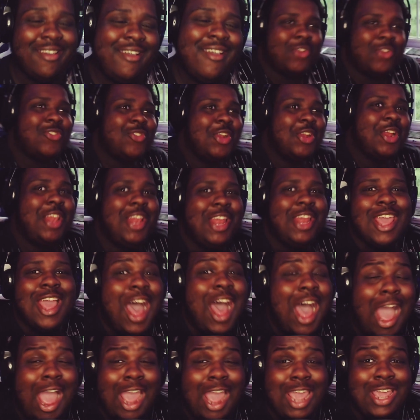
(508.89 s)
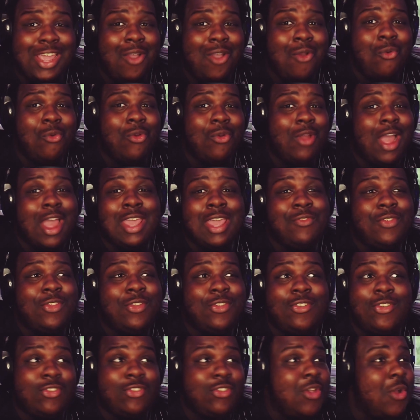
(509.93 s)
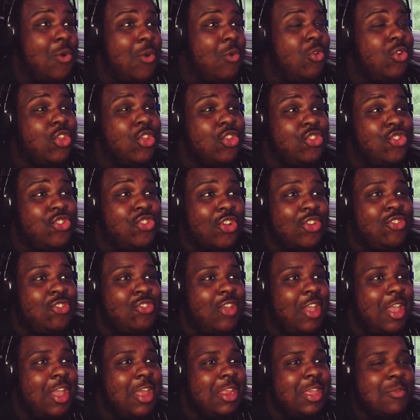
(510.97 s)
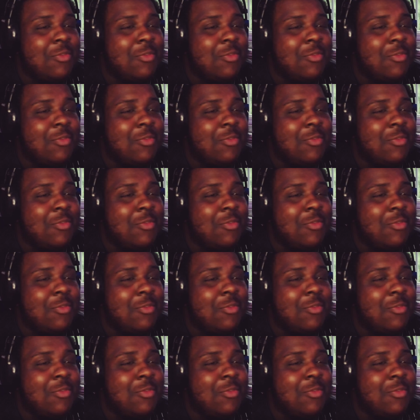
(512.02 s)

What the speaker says: Personally, I even just go into just chatting.